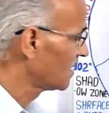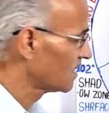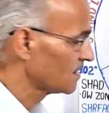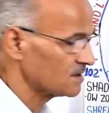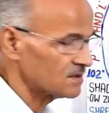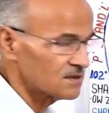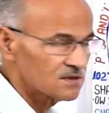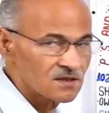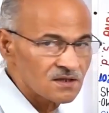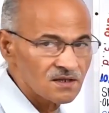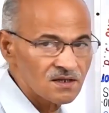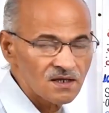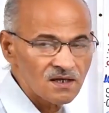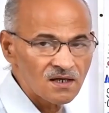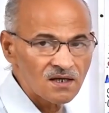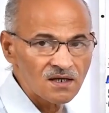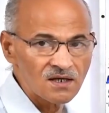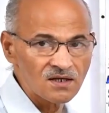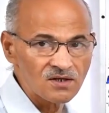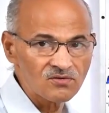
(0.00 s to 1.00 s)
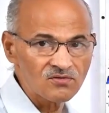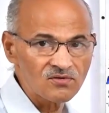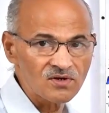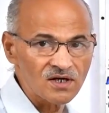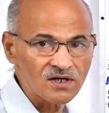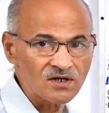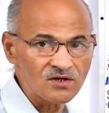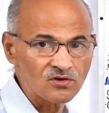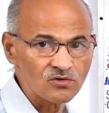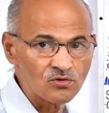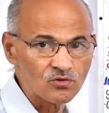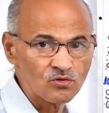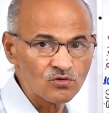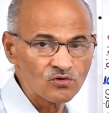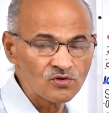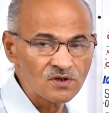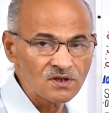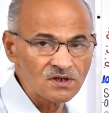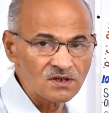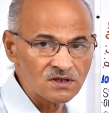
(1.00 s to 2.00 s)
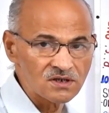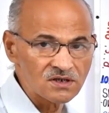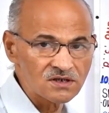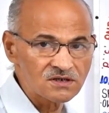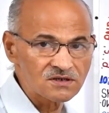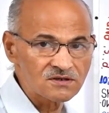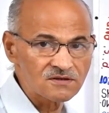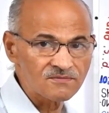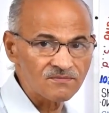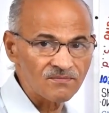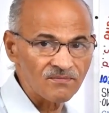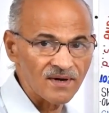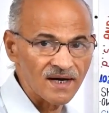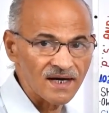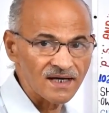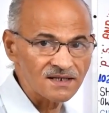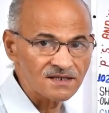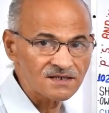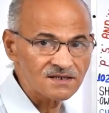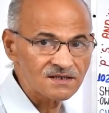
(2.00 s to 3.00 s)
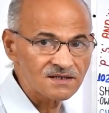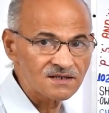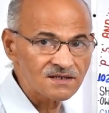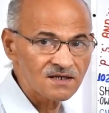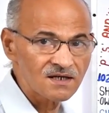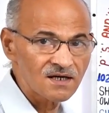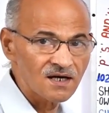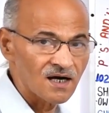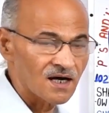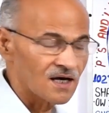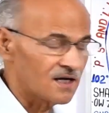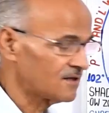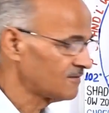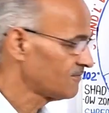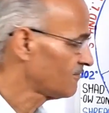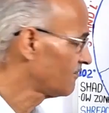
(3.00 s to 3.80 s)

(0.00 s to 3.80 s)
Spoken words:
earth, you can do this math and